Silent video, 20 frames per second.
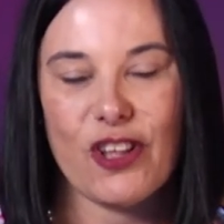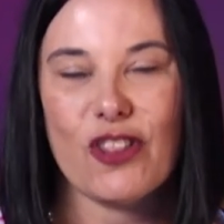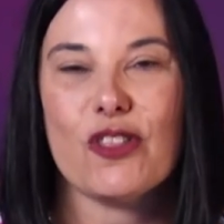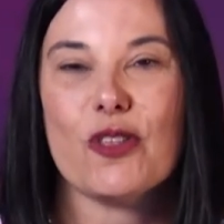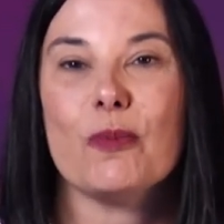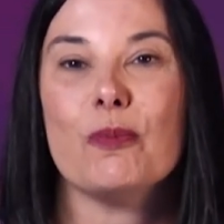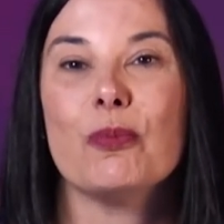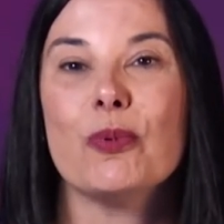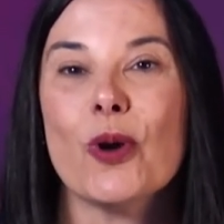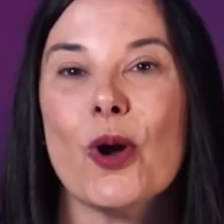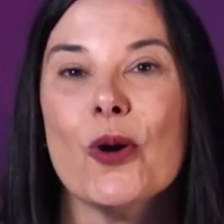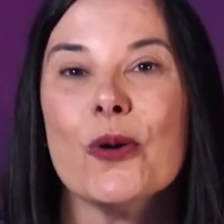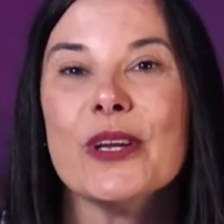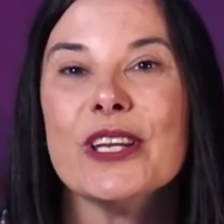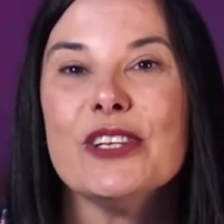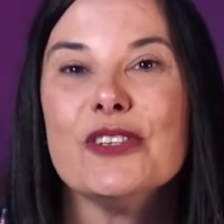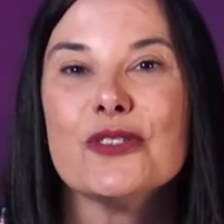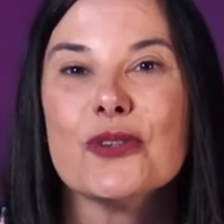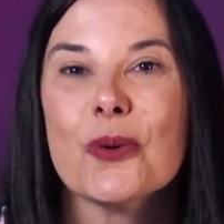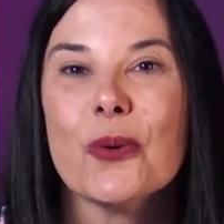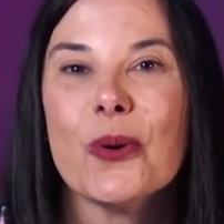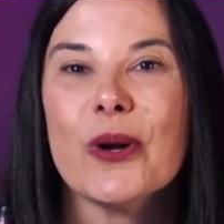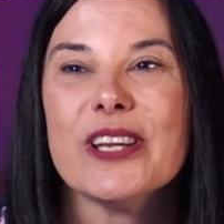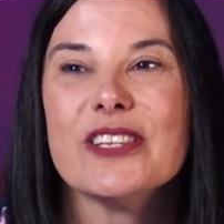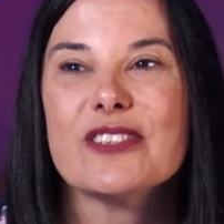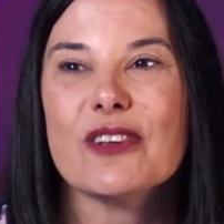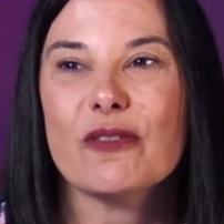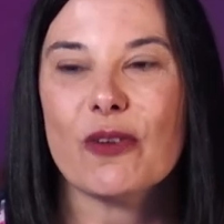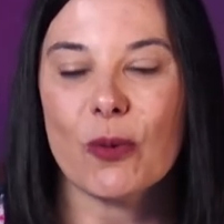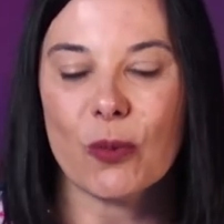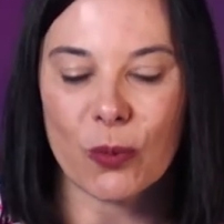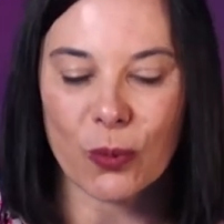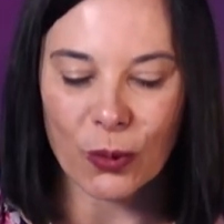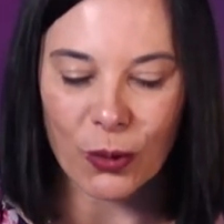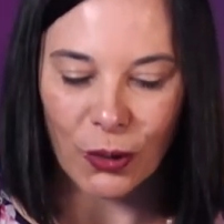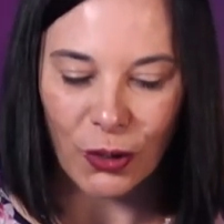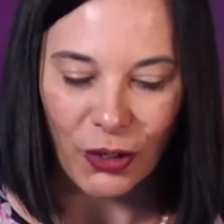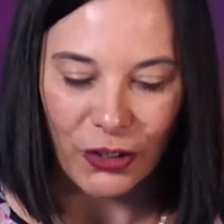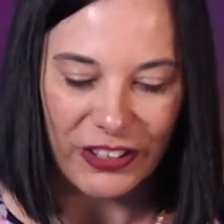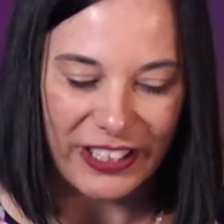the broken toys of a
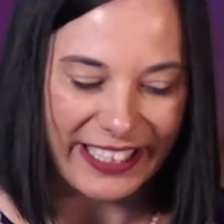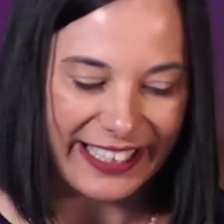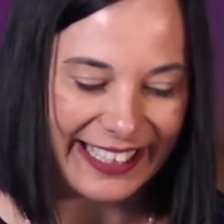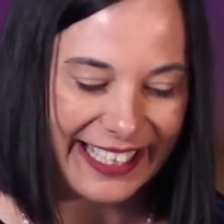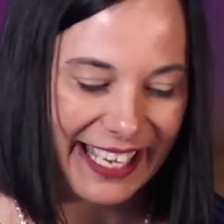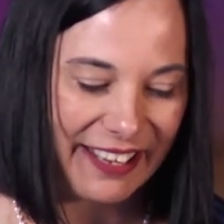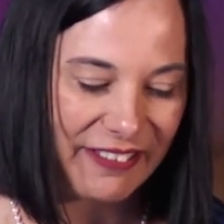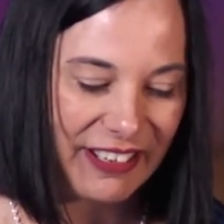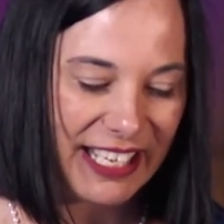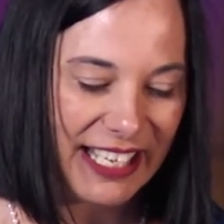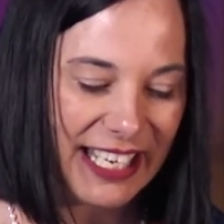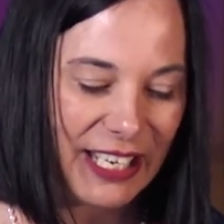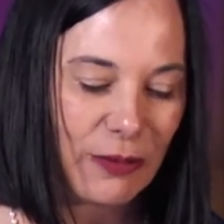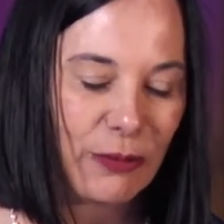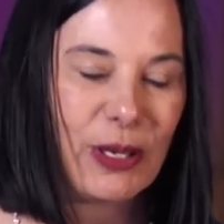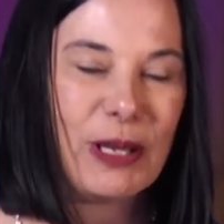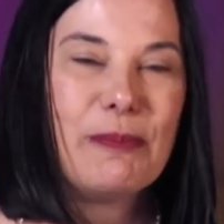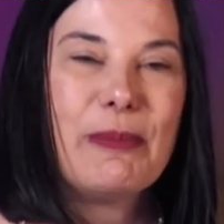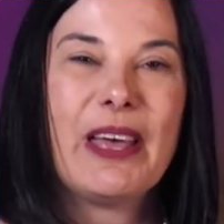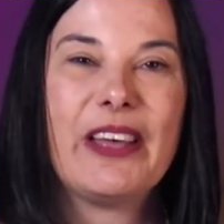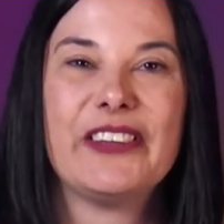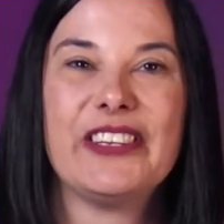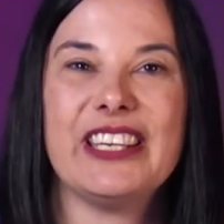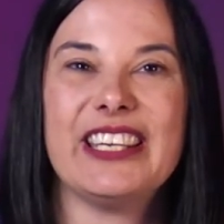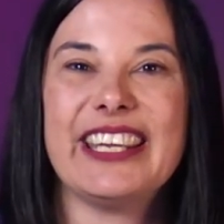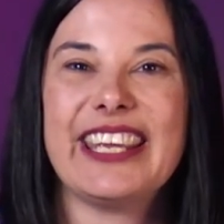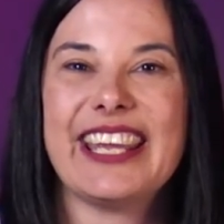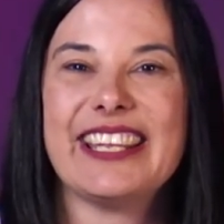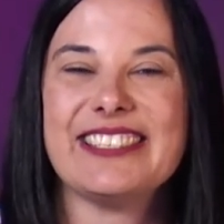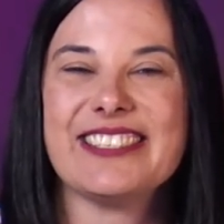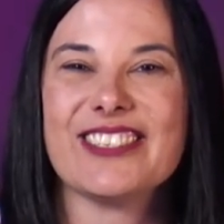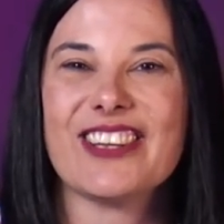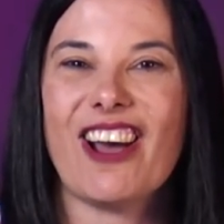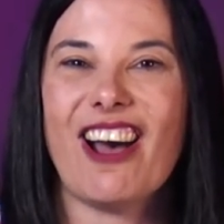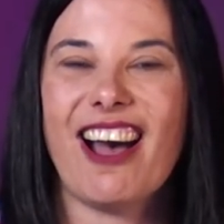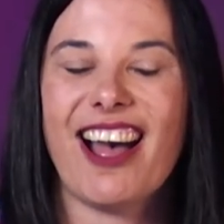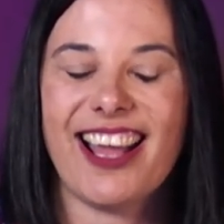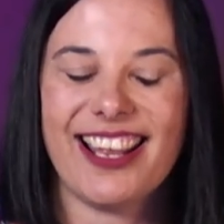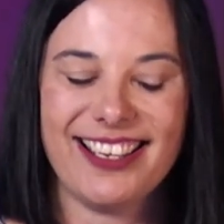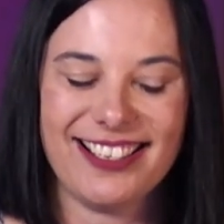world living in rebellion against
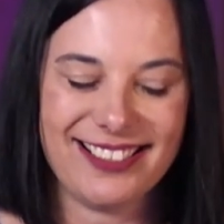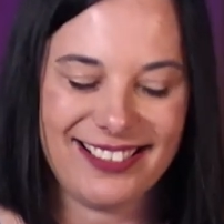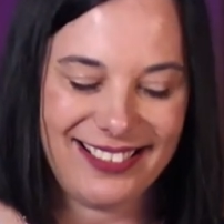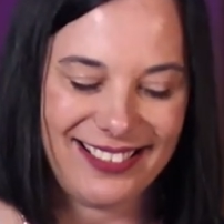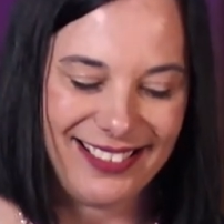God,